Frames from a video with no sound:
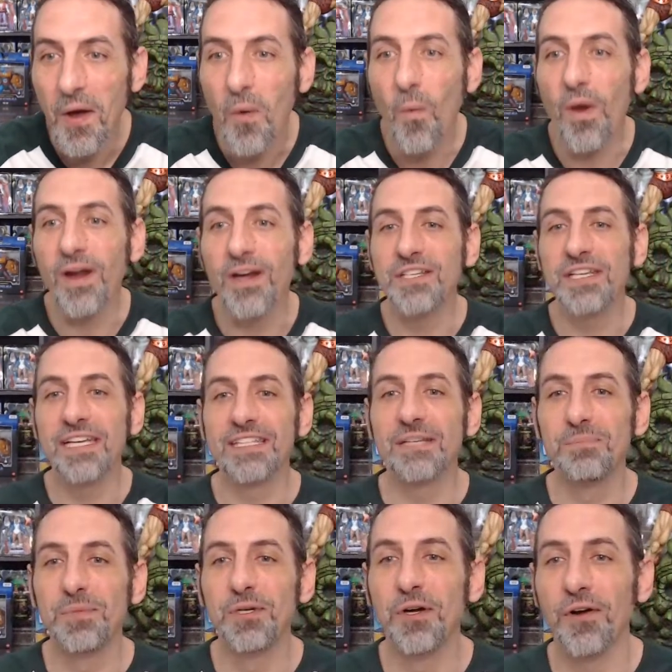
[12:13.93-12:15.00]
Where did you get
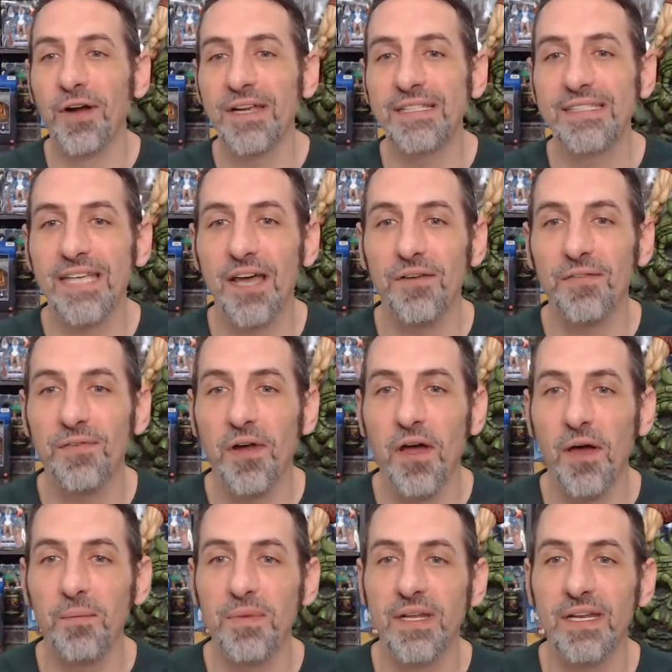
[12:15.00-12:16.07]
the Blu-ray set
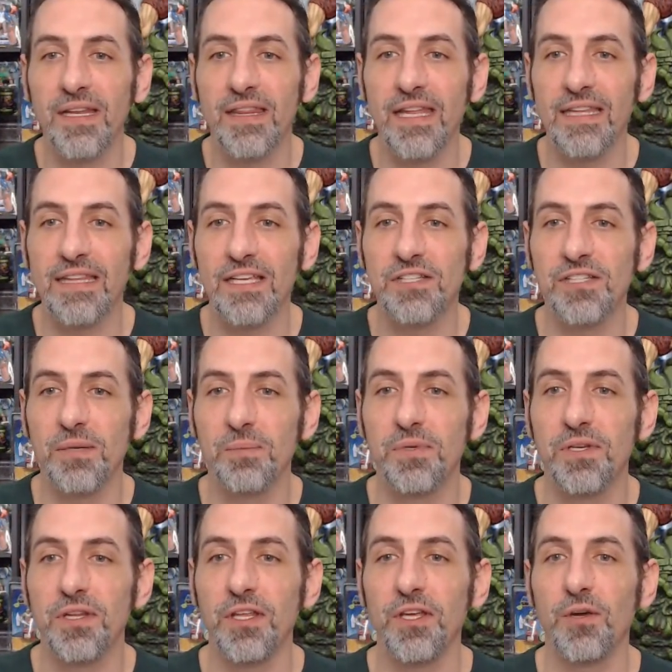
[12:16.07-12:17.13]
from? Didn't think they
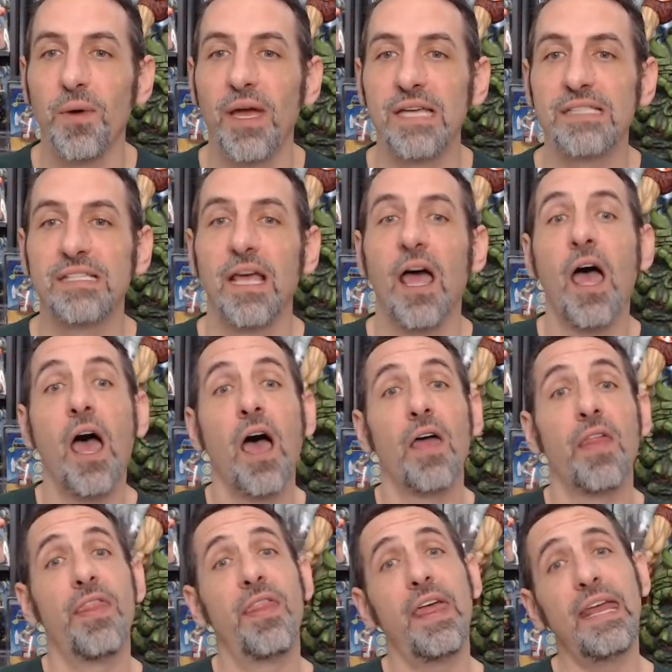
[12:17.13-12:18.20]
shipped to the US.
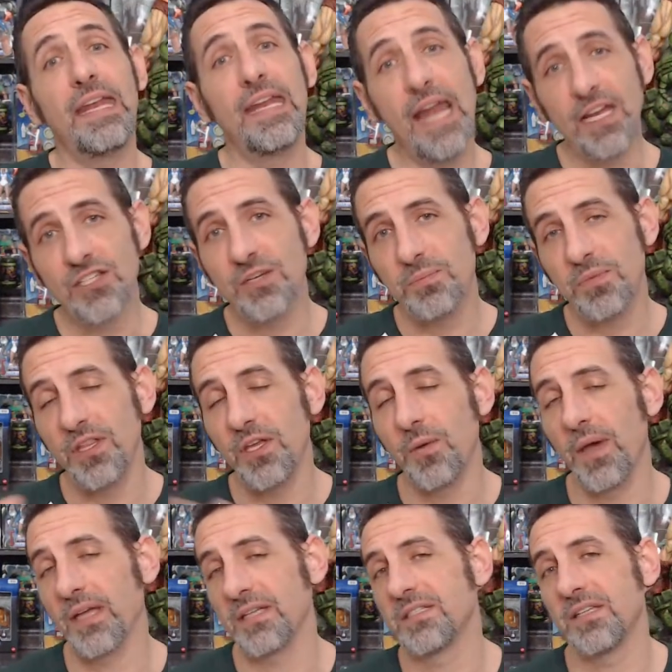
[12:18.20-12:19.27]
They did not ship to the
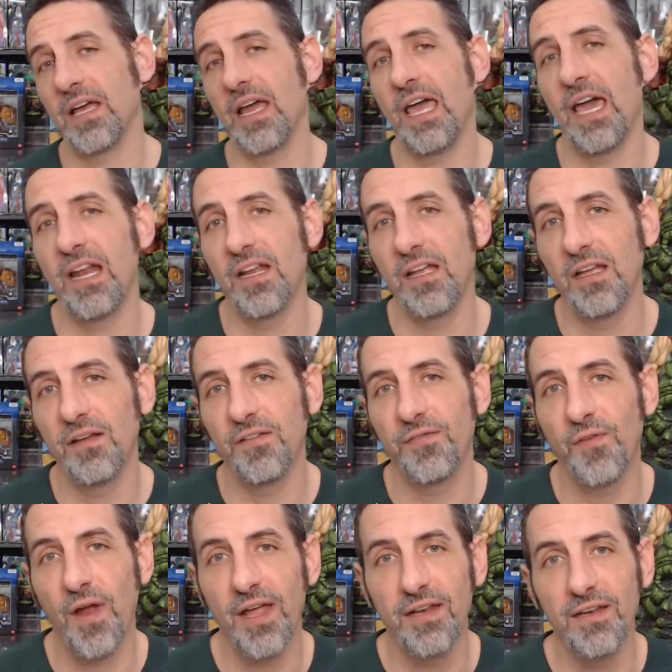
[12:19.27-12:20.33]
US. I had a
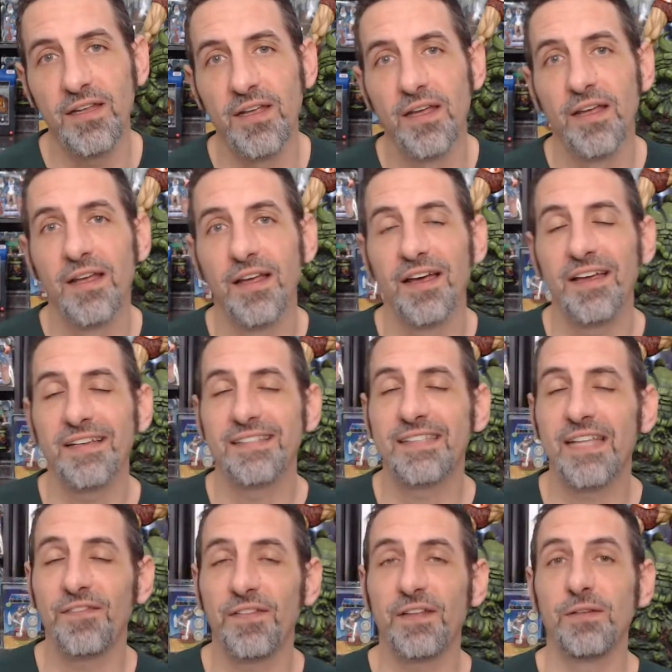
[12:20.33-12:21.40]
friend,
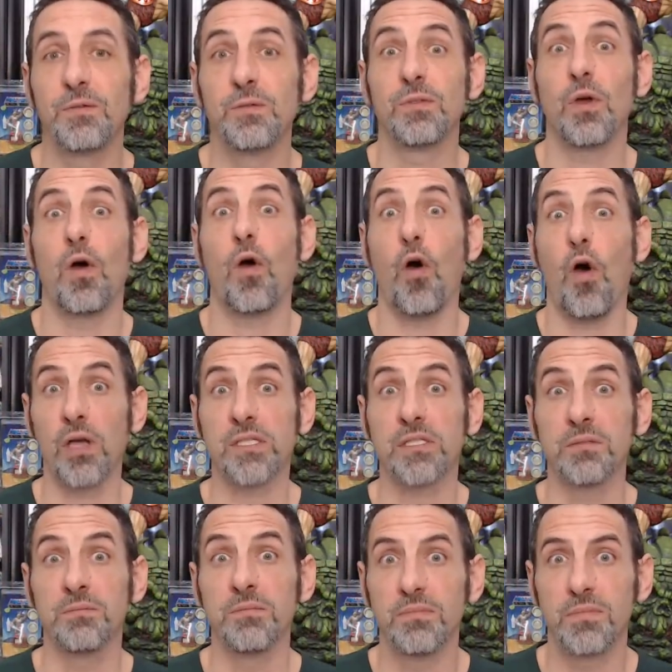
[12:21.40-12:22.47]
Stefan, who's
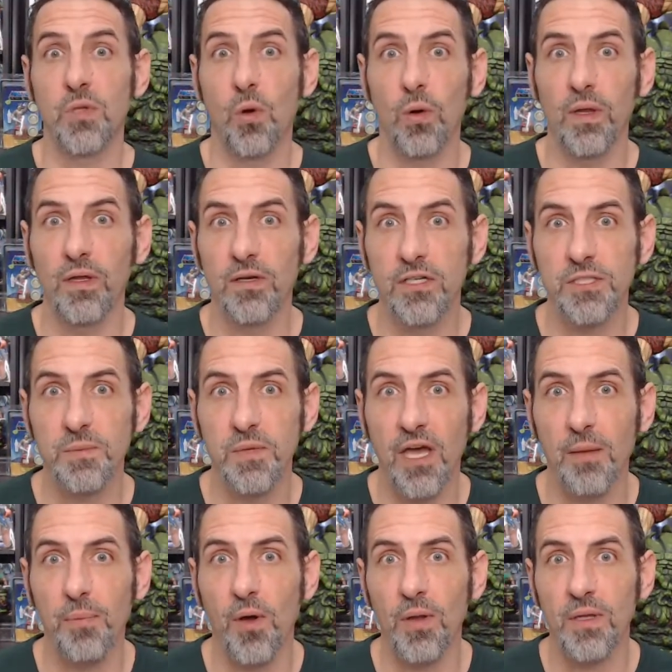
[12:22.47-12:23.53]
awesome, totally hooks me
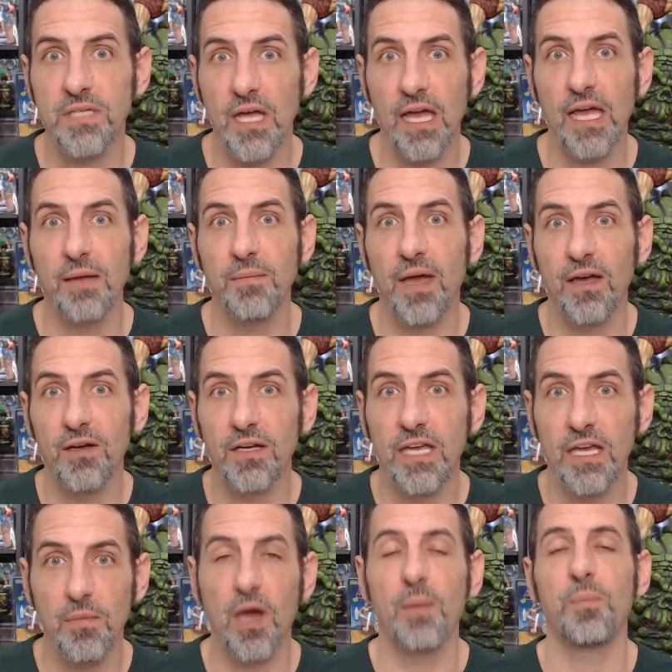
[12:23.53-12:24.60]
up all the time. I hook
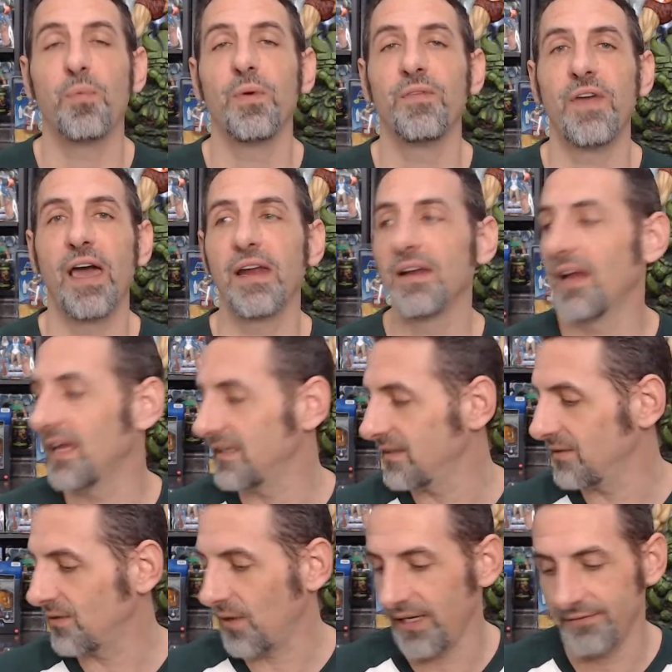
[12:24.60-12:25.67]
him up. We've got a nice,
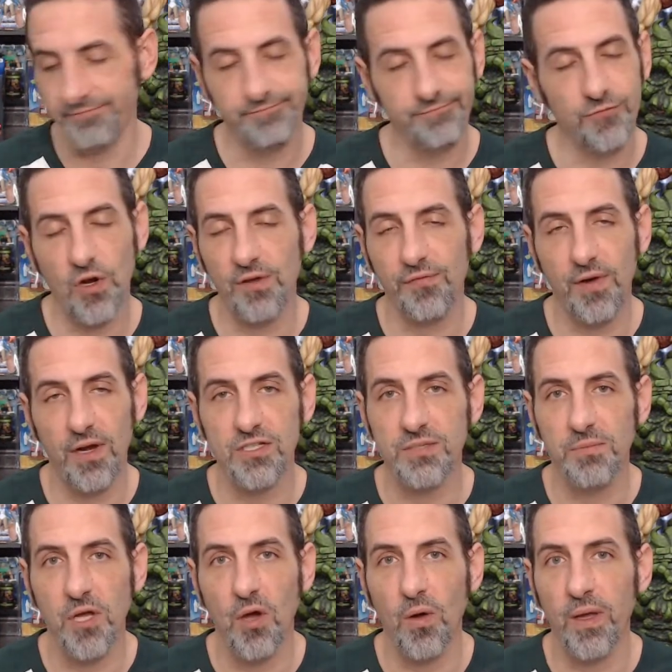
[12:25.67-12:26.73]
great
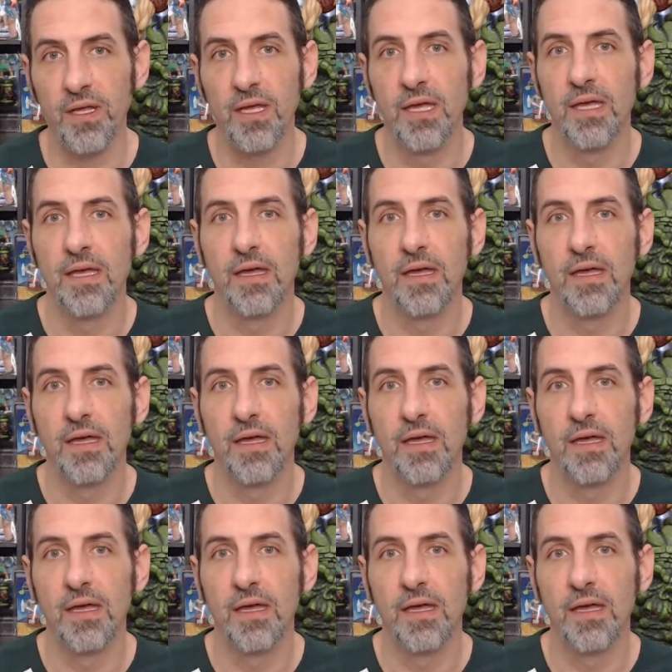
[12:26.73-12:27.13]
friendship going.